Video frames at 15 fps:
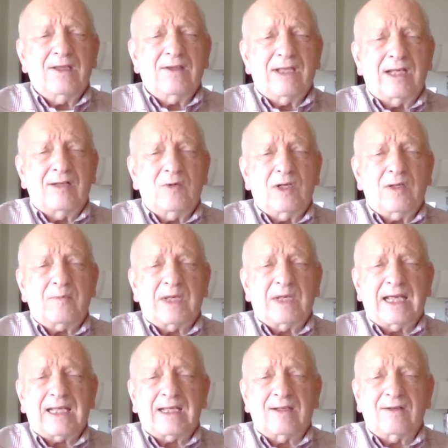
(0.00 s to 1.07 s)
Then went
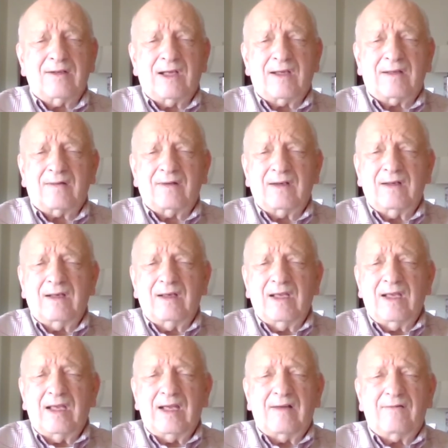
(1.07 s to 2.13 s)
back and got
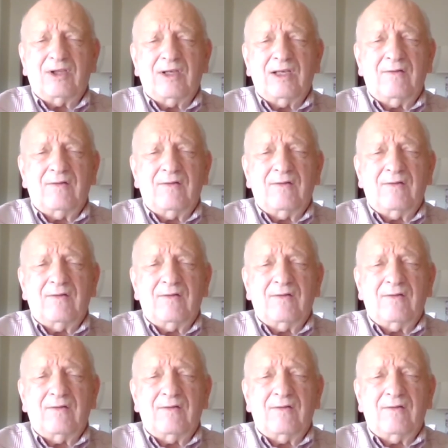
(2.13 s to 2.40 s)
heavily